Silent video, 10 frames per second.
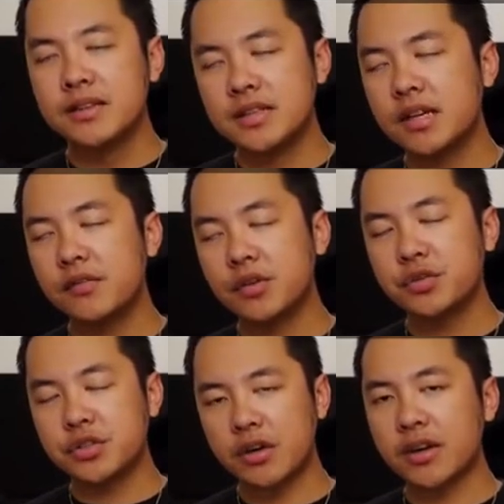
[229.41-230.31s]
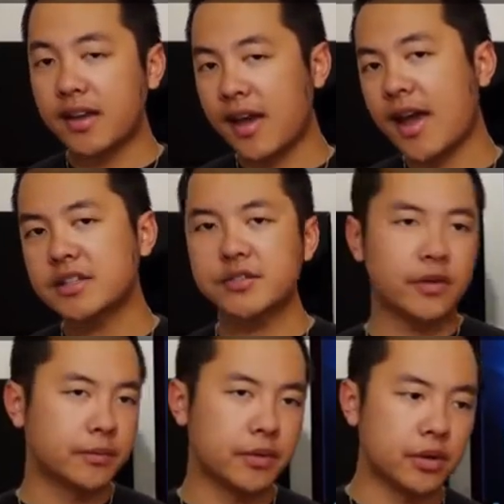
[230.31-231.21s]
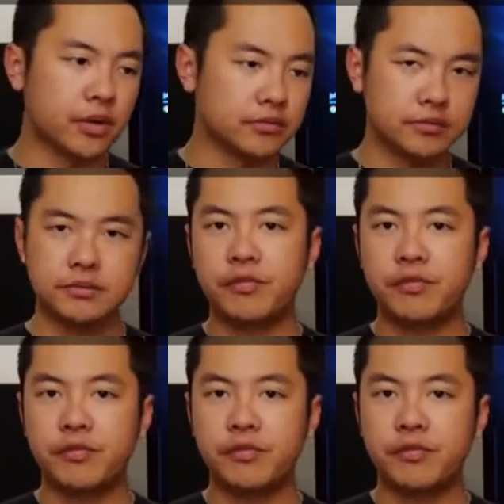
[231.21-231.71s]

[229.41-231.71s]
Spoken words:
See, if you start a cast from your